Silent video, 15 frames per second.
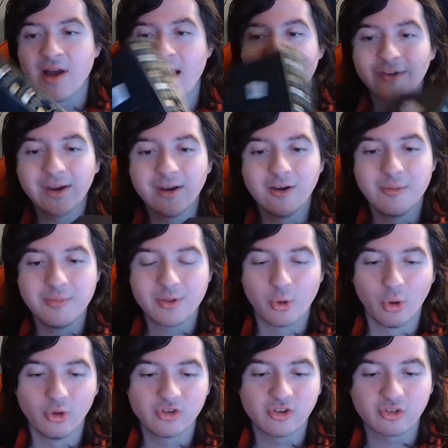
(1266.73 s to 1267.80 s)
I figured it would be
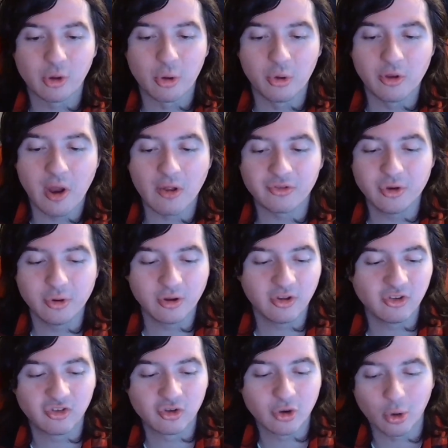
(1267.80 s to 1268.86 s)
cool just to hold on to, because
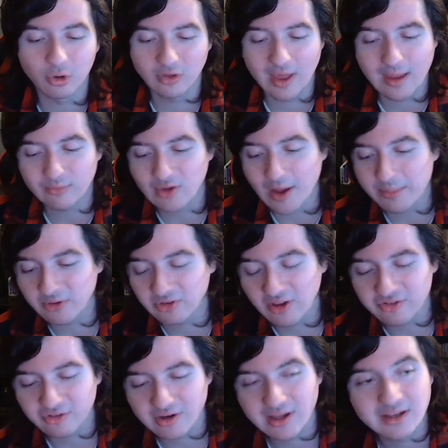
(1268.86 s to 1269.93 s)
it's an old GameStop
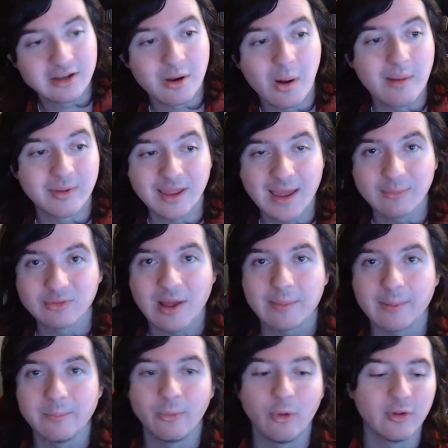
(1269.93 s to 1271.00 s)
accessory, and you know I'm a GameStop
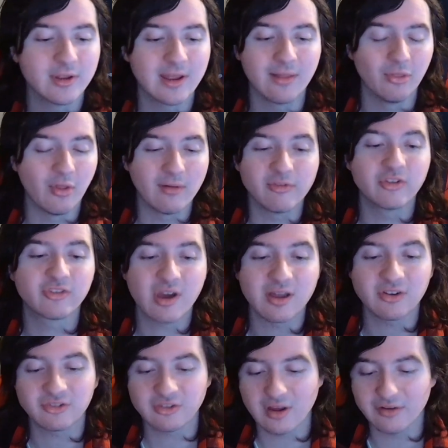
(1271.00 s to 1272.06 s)
employee and love this kind
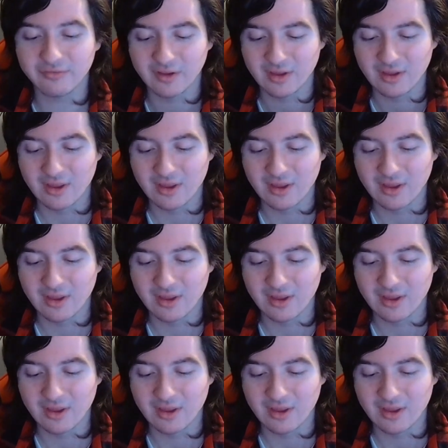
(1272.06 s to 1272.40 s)
of stuff.